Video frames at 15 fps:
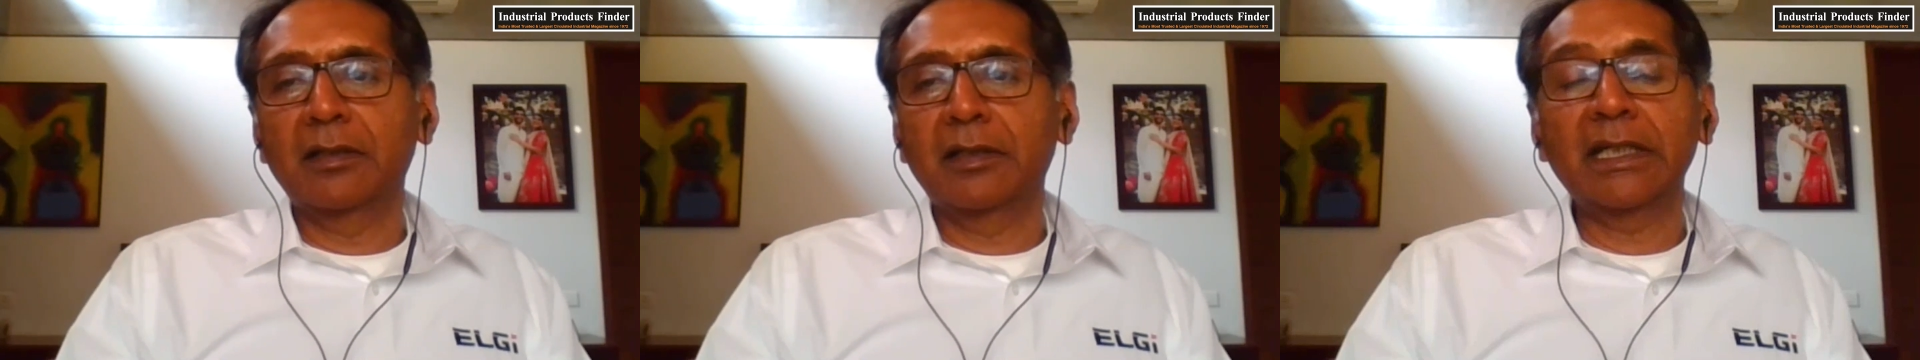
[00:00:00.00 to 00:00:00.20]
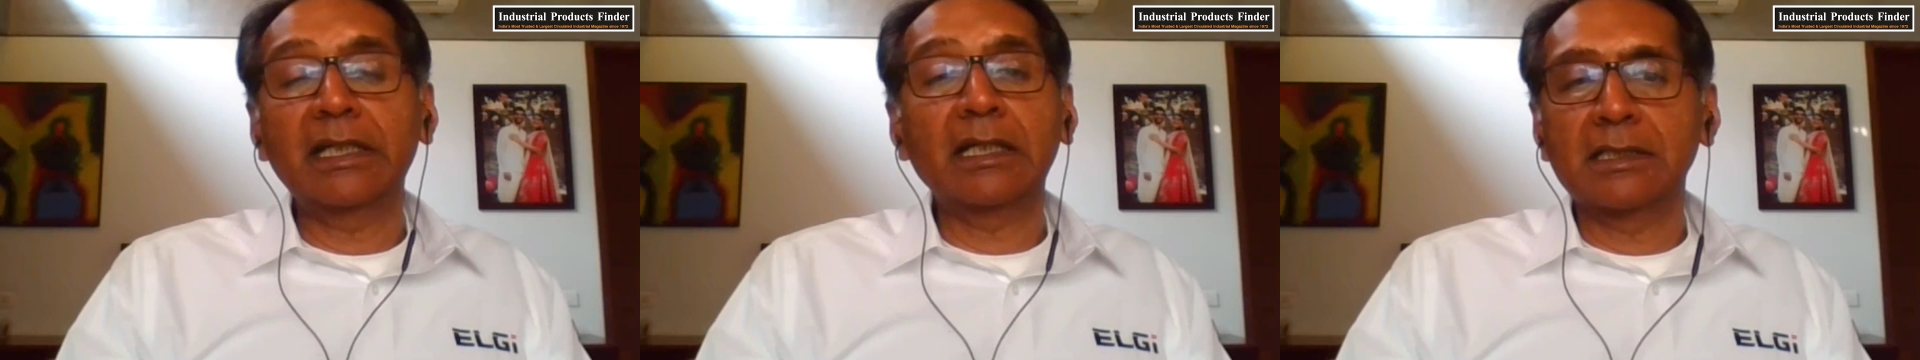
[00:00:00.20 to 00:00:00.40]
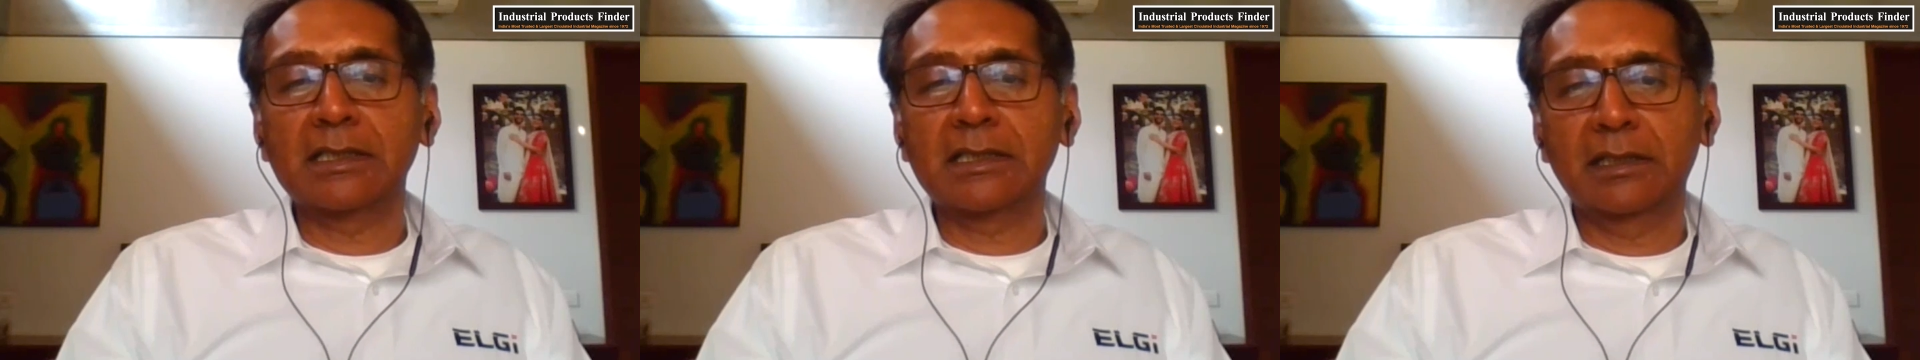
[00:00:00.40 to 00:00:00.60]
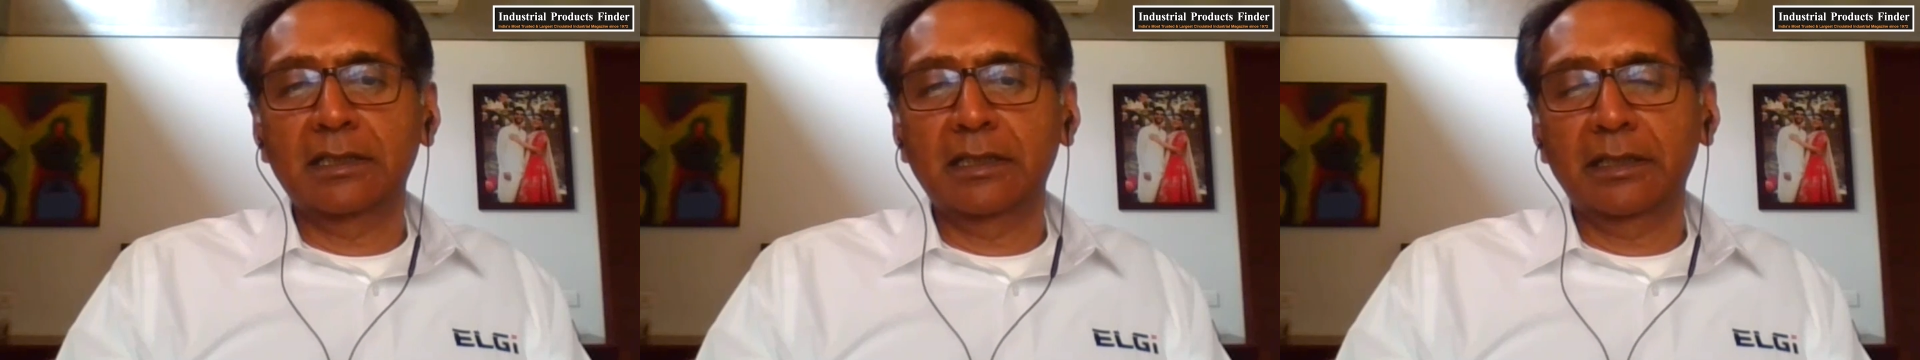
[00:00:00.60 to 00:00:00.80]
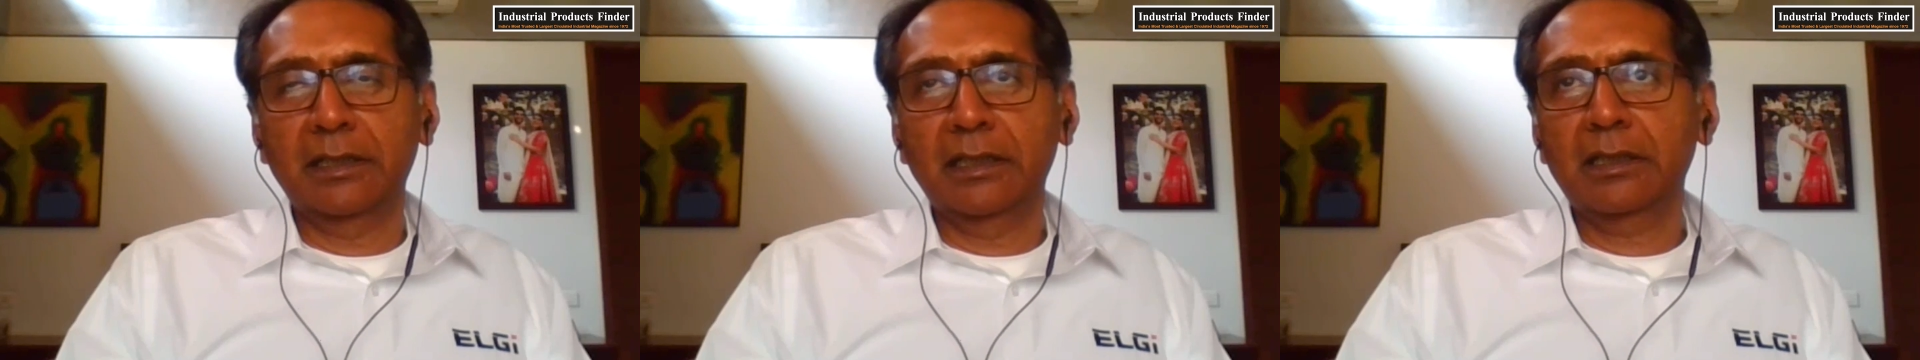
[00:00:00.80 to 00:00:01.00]

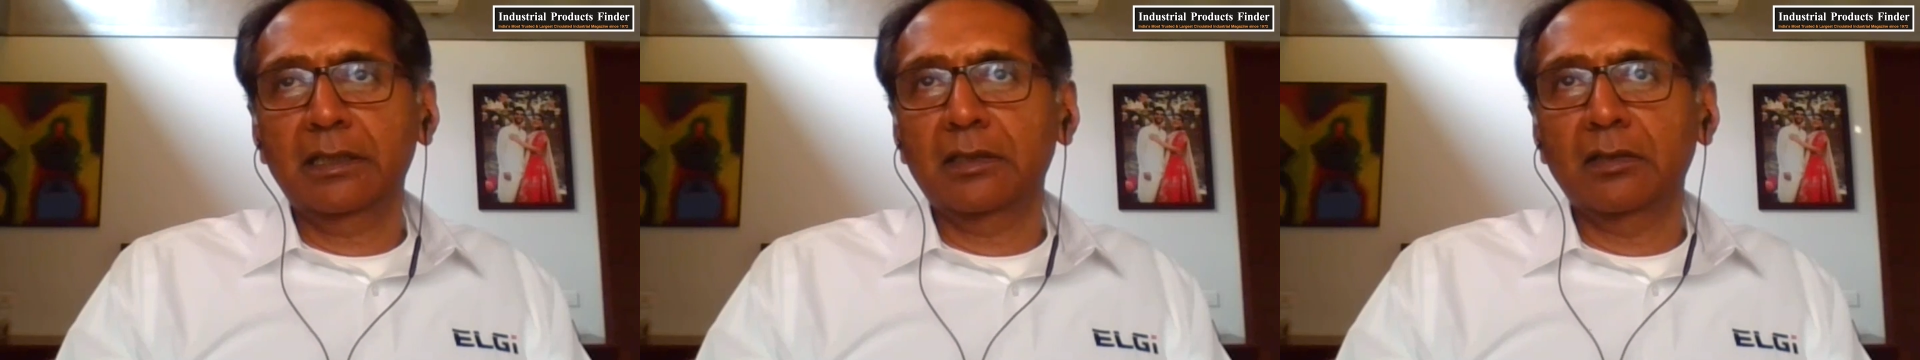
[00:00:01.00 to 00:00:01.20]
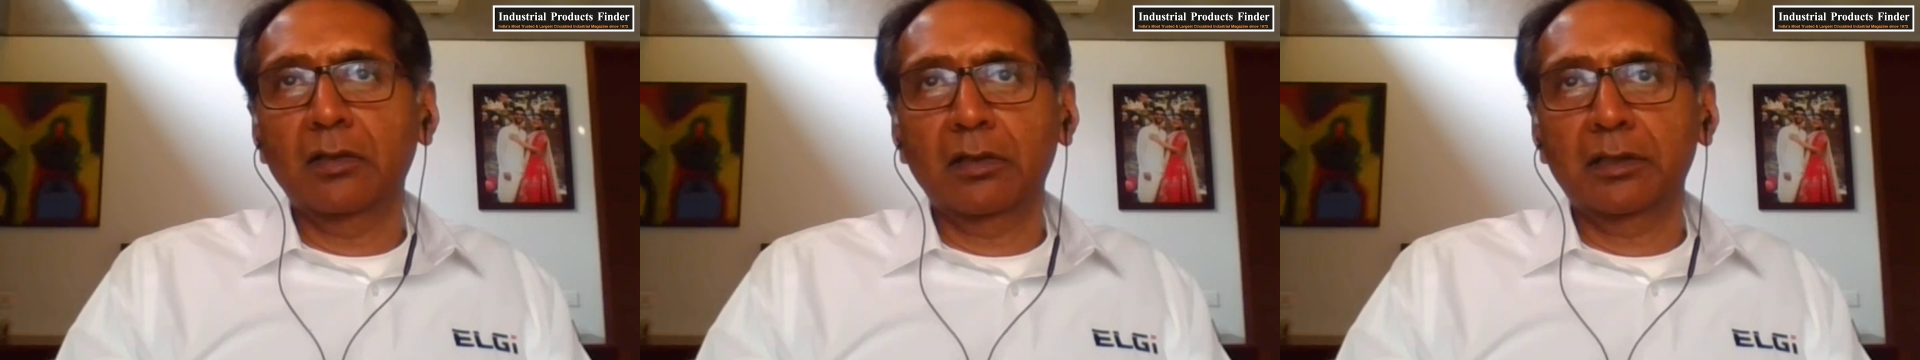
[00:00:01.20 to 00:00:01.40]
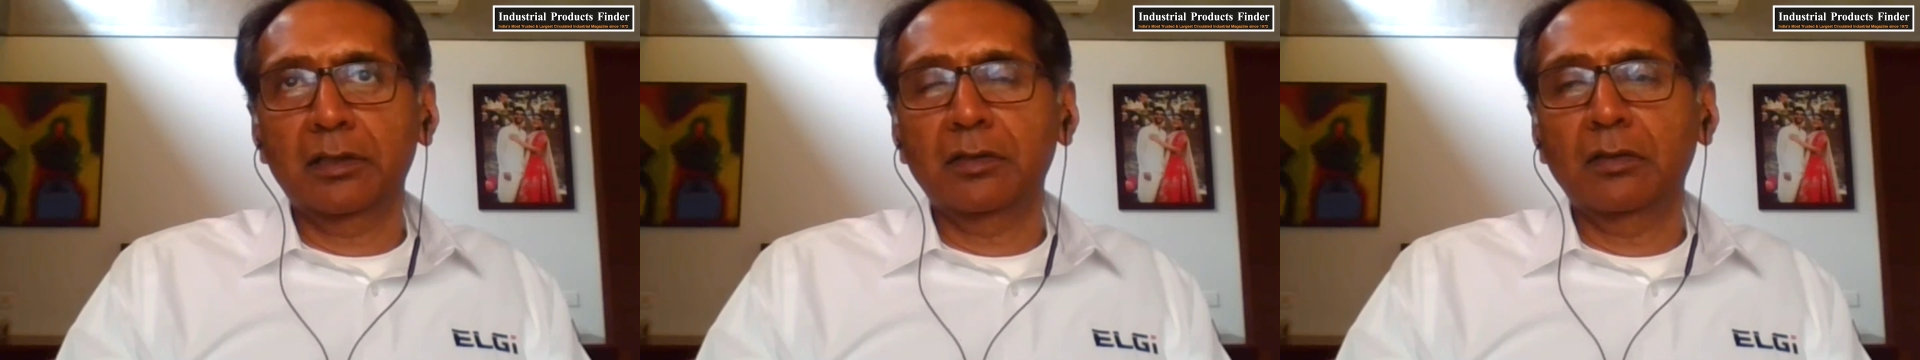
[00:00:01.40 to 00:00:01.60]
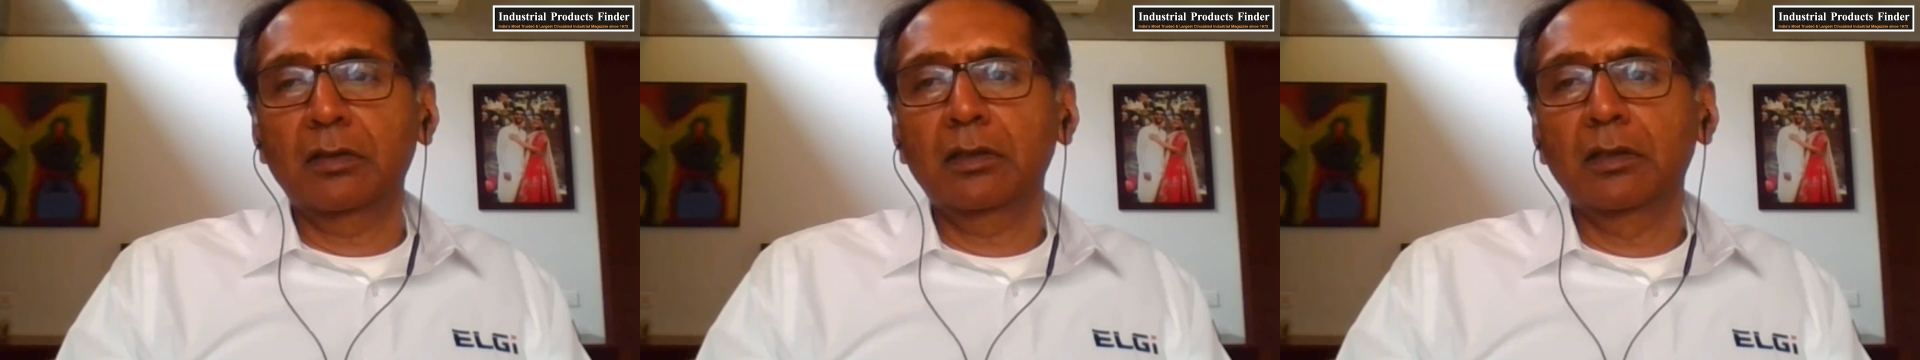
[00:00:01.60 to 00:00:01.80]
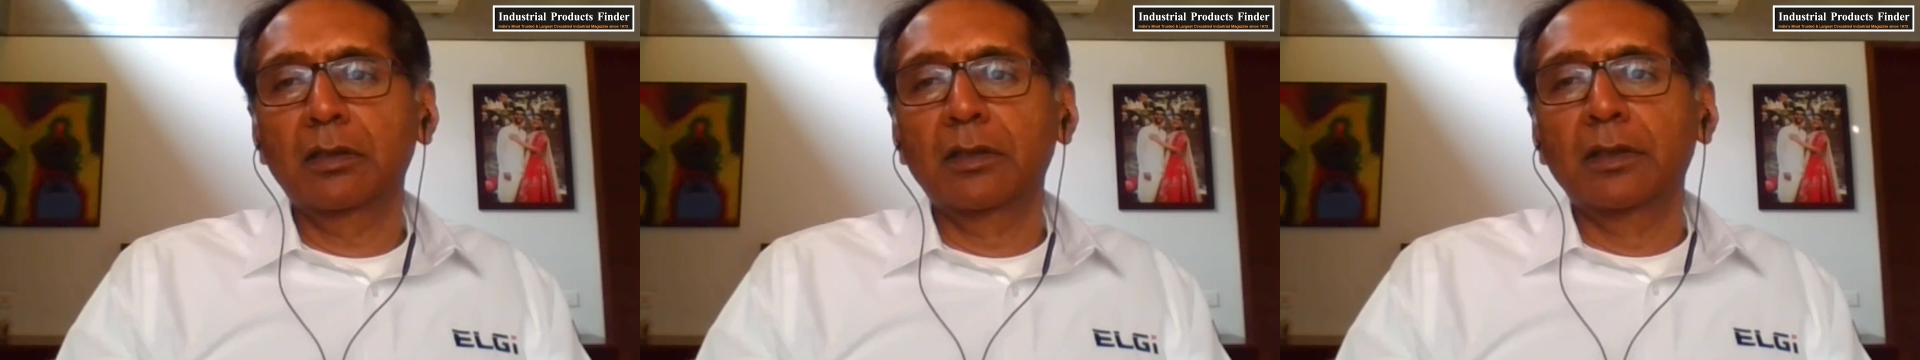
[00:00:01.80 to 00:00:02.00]
reconsidering it, not at
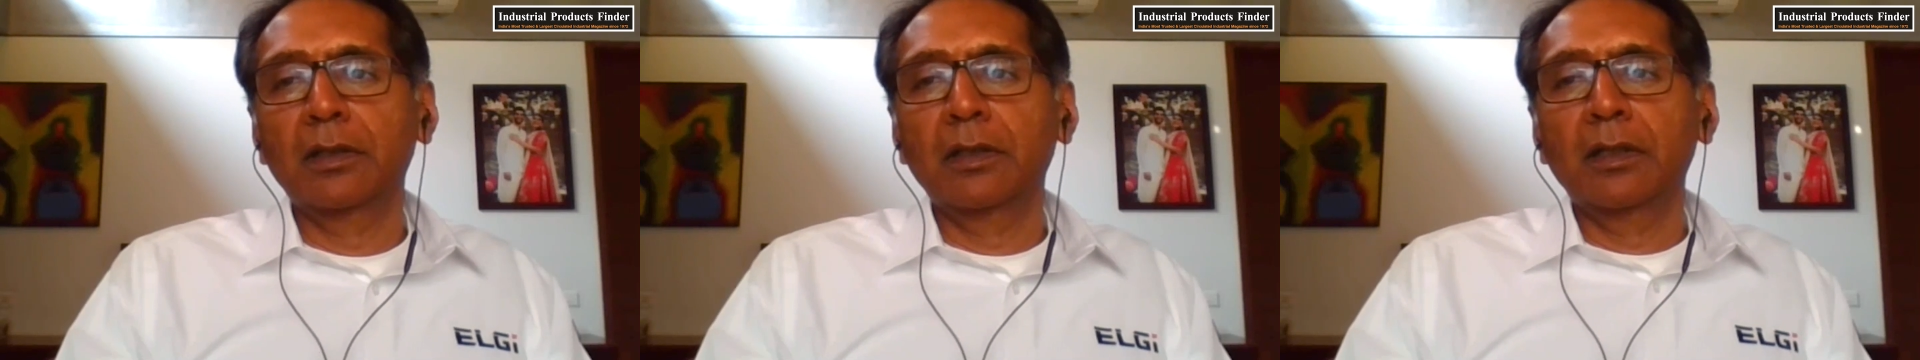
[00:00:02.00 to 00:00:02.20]
all.